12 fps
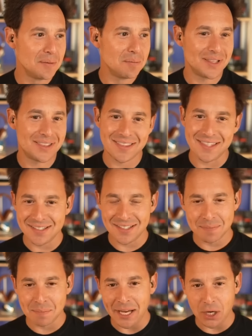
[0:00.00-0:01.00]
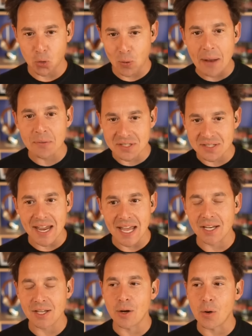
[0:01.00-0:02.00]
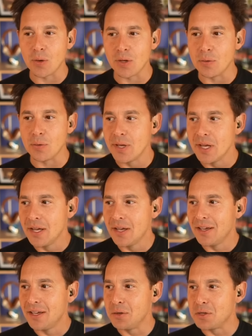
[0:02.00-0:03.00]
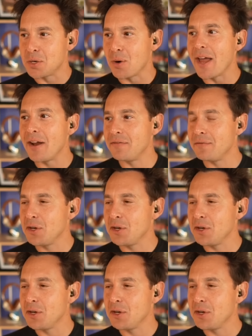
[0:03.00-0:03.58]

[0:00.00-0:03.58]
But this is my ground state. You try to